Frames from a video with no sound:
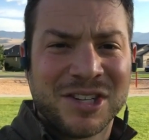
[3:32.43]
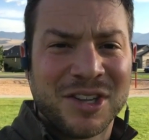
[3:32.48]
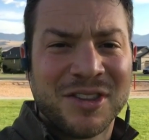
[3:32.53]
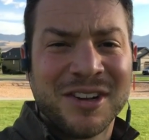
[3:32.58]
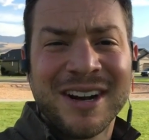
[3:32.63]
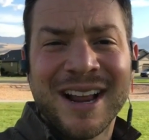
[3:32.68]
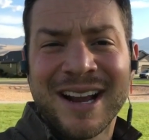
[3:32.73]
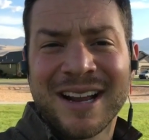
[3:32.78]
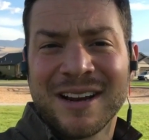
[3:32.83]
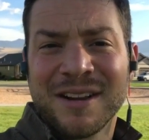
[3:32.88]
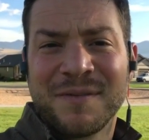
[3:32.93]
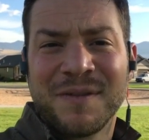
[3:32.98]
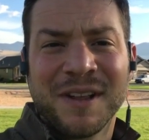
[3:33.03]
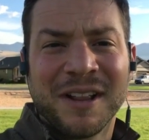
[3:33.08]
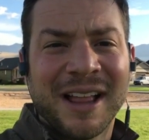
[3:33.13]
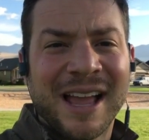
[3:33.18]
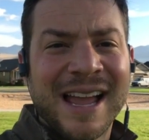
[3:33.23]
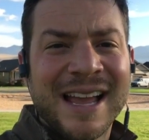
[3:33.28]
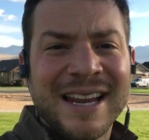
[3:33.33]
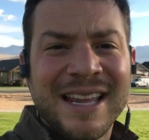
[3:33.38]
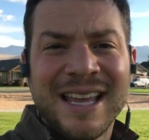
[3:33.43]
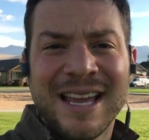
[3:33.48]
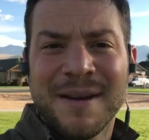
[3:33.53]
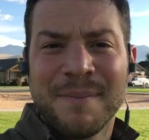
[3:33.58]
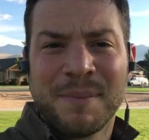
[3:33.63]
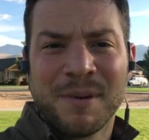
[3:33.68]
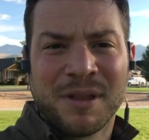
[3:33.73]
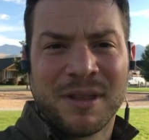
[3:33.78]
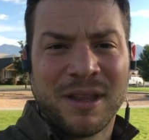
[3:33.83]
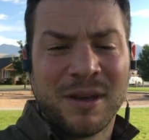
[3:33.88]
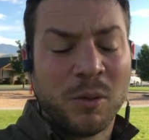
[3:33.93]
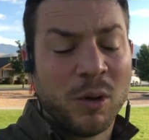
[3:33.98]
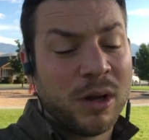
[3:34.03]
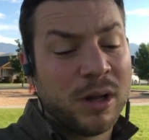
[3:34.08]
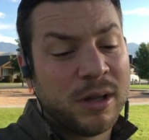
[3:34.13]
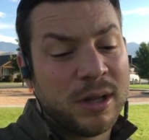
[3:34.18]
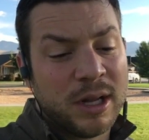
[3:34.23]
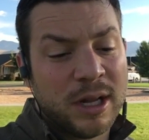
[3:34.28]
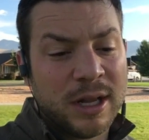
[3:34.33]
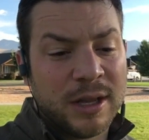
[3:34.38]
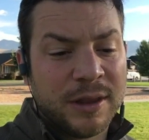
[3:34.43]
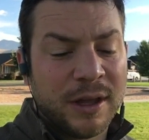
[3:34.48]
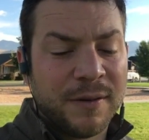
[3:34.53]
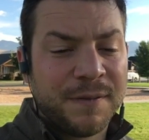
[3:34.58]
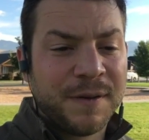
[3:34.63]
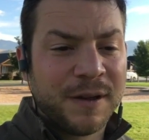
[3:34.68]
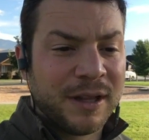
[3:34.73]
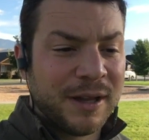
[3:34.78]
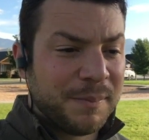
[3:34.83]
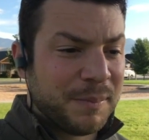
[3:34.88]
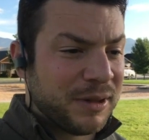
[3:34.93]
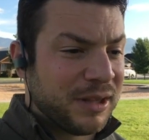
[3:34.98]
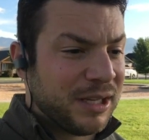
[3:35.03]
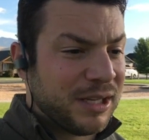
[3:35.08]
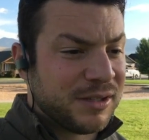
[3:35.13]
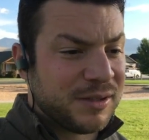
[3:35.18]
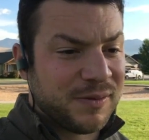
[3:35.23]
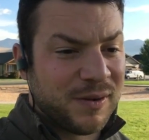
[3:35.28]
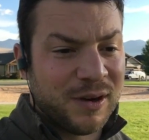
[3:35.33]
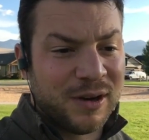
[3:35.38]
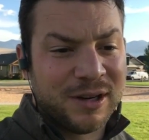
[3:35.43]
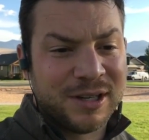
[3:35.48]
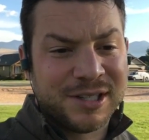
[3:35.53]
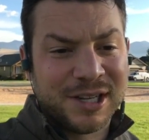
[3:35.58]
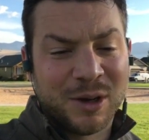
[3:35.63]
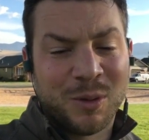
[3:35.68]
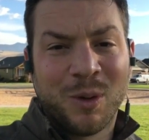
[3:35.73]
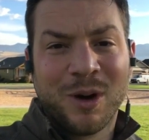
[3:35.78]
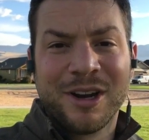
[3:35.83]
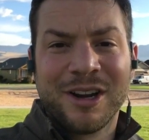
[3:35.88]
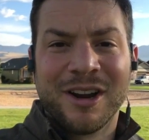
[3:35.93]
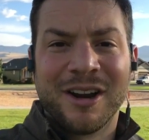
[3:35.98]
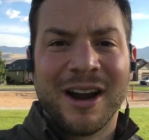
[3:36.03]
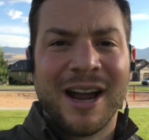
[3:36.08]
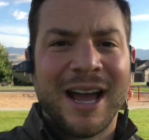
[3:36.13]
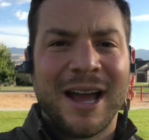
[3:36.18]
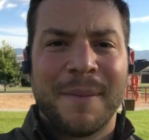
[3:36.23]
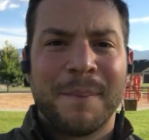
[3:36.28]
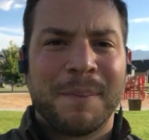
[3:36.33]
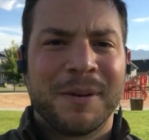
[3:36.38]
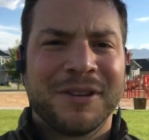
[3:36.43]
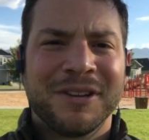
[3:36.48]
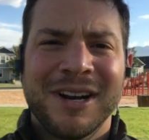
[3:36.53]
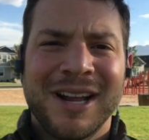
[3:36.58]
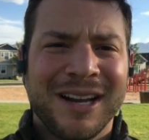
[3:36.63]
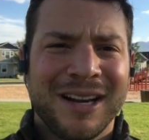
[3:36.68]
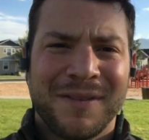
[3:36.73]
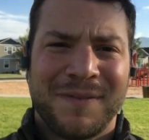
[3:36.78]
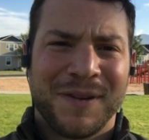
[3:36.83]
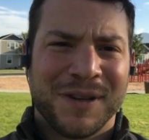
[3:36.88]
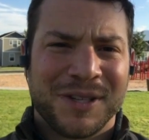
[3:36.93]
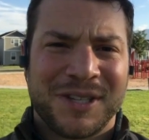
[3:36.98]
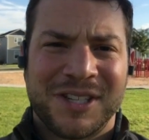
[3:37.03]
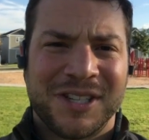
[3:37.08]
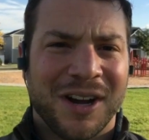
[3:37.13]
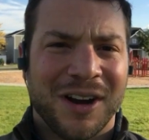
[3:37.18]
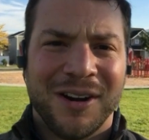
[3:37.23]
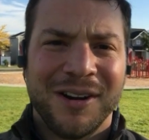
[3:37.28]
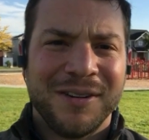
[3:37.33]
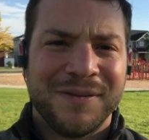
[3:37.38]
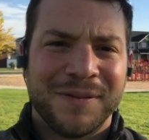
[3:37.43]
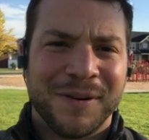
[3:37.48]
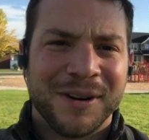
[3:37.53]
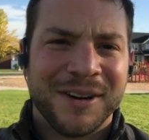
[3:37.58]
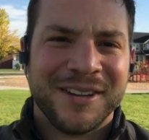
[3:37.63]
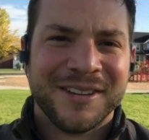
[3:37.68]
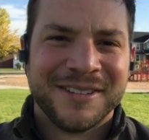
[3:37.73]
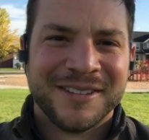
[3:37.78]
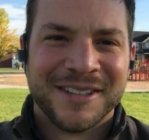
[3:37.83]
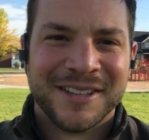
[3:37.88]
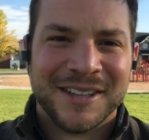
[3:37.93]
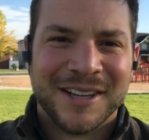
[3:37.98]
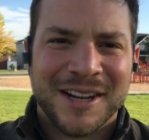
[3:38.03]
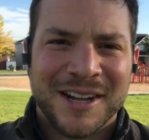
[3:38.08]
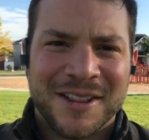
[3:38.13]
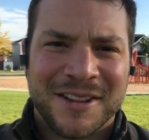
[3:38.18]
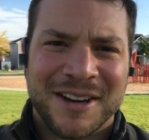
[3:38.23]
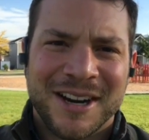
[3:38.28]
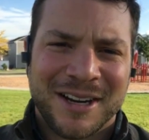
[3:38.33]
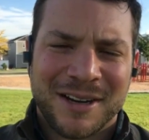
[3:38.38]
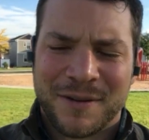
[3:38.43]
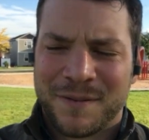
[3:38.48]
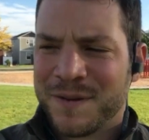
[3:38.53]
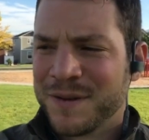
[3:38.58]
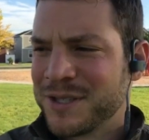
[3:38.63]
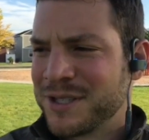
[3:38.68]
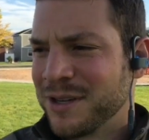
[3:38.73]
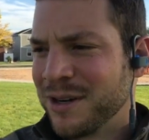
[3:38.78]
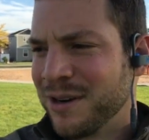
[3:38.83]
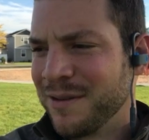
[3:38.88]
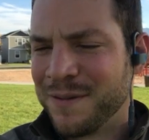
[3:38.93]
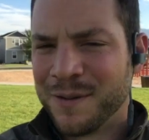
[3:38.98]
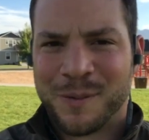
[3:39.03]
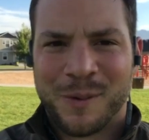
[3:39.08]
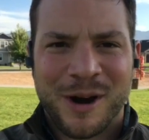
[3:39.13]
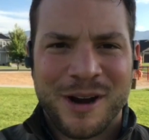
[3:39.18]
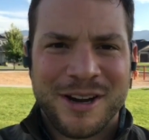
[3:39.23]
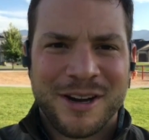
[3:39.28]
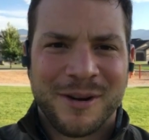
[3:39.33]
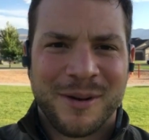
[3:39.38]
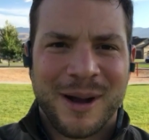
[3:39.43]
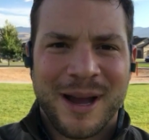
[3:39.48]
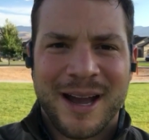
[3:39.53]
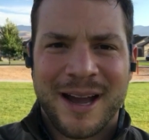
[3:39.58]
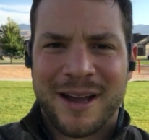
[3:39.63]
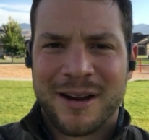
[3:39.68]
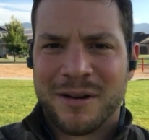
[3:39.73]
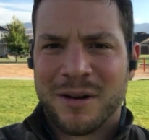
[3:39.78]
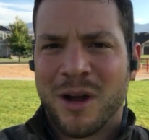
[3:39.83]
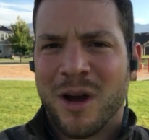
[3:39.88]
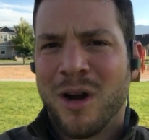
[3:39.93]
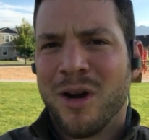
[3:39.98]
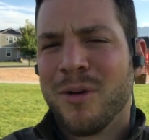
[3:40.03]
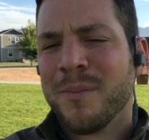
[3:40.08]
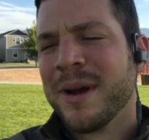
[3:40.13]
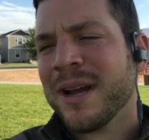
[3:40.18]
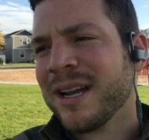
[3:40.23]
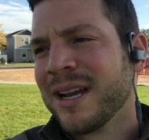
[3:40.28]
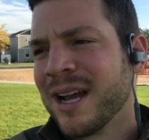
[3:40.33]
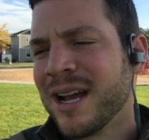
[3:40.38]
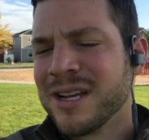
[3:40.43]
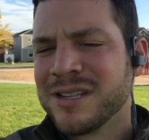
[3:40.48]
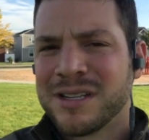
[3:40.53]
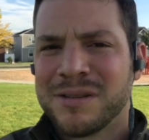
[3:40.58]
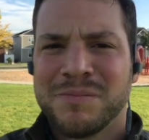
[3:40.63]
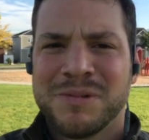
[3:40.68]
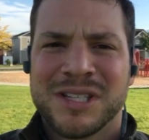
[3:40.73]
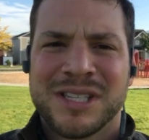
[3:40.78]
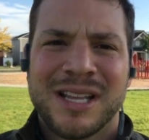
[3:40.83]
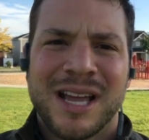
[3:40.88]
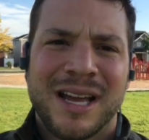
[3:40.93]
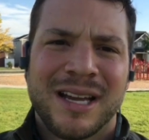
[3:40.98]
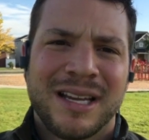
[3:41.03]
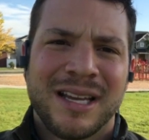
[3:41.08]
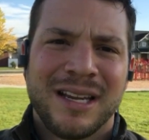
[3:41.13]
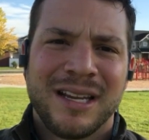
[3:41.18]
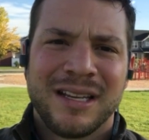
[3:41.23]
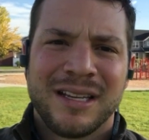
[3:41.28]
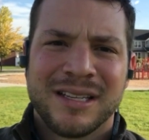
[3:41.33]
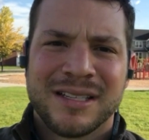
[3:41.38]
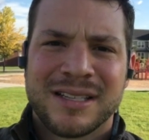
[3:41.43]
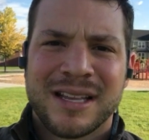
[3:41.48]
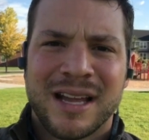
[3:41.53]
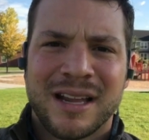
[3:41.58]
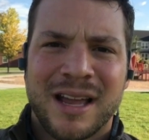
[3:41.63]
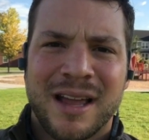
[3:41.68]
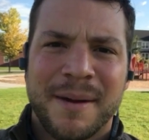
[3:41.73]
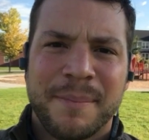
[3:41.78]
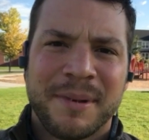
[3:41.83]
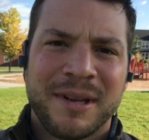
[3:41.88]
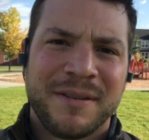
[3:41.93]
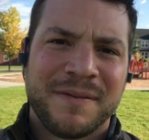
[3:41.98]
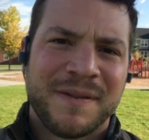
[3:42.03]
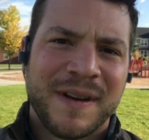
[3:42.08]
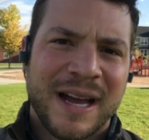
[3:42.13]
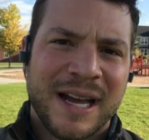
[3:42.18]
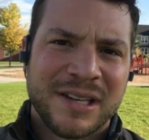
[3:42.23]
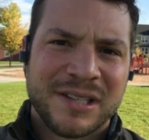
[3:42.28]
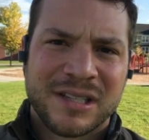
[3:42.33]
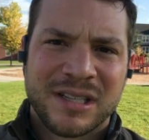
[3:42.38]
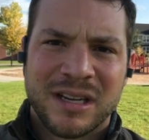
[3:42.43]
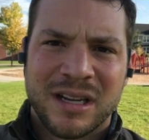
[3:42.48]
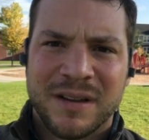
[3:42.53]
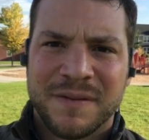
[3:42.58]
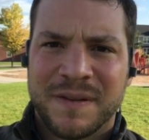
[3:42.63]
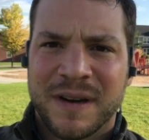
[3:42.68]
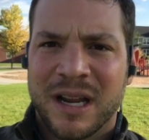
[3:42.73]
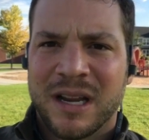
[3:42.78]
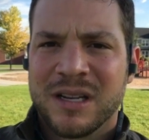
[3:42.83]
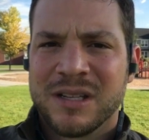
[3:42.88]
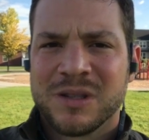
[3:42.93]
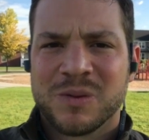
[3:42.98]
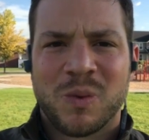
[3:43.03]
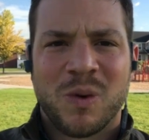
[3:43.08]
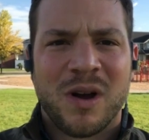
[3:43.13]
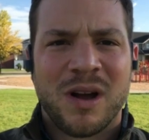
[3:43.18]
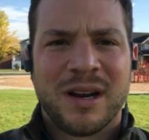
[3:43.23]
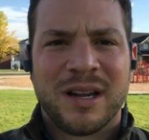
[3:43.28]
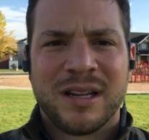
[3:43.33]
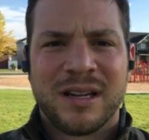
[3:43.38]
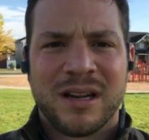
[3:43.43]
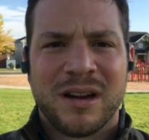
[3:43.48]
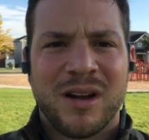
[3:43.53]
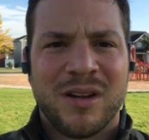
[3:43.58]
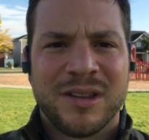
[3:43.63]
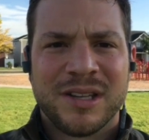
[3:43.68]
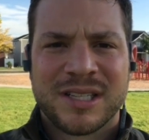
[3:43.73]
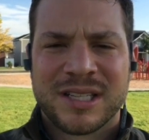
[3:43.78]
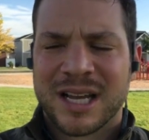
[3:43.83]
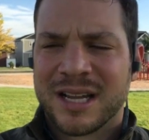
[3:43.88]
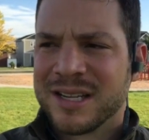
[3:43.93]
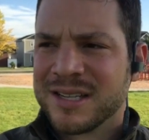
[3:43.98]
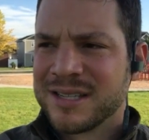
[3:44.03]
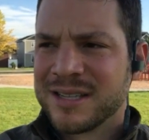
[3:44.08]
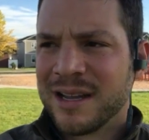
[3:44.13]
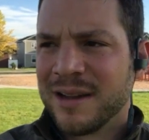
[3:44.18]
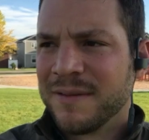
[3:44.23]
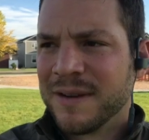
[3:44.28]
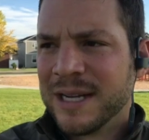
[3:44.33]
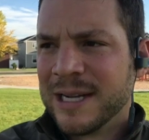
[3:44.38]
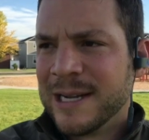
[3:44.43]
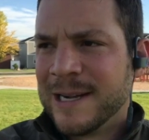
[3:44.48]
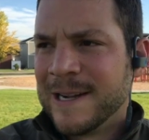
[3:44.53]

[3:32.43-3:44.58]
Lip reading: So they're not going to feel any empathy. Well, they'll feel empathy as far as like where you're at, but they're not going to feel sorry for you. They're not going to feel sorry for where you're at and, oh my gosh, it's not happening fast enough and I just want it and all this kind of stuff.